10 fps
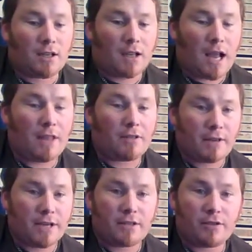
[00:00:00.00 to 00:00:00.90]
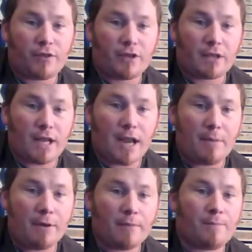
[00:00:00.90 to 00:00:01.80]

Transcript: Other reasons for using a capo.